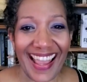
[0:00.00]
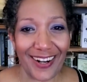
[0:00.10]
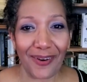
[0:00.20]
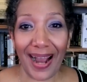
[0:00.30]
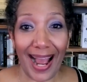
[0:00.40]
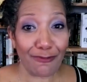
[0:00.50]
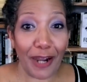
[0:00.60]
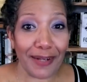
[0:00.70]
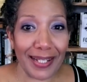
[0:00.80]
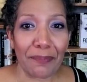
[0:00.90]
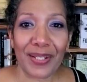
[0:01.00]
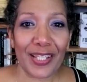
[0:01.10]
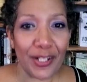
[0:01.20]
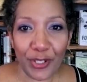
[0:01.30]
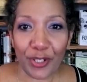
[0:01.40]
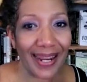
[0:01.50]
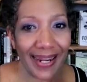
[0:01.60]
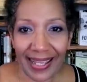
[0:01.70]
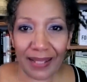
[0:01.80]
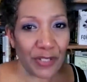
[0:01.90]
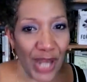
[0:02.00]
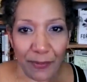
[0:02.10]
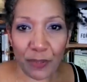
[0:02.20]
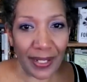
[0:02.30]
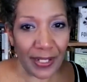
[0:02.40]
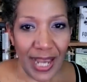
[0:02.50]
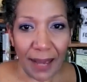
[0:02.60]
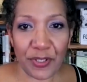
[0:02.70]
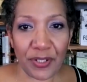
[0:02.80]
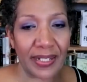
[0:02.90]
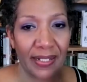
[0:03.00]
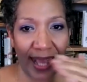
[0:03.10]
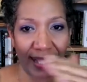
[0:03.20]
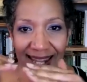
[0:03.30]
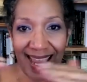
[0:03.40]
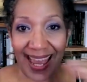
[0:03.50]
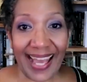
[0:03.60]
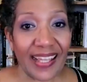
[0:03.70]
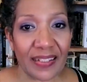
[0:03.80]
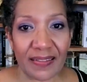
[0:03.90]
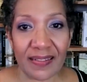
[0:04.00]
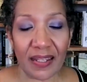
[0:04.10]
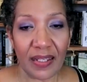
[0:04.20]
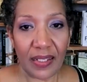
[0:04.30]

I wrote it, but you're writing it chapter by chapter. And at the end,